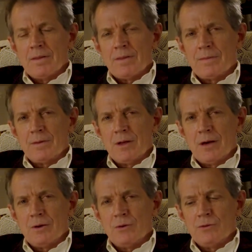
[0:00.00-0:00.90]
That the
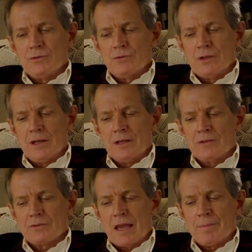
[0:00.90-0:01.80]
nose, in
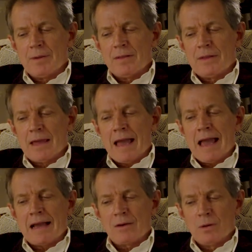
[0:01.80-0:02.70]
escaping the
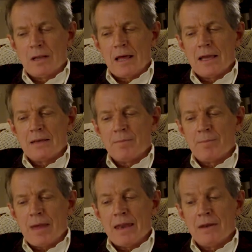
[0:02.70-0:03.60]
aquiline
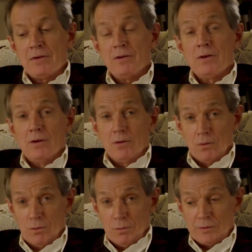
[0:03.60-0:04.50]
bend,
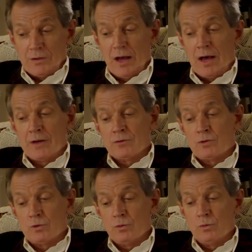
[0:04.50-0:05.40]
always hard and
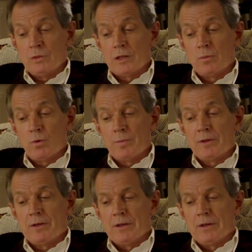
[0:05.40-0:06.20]
cruel in a woman,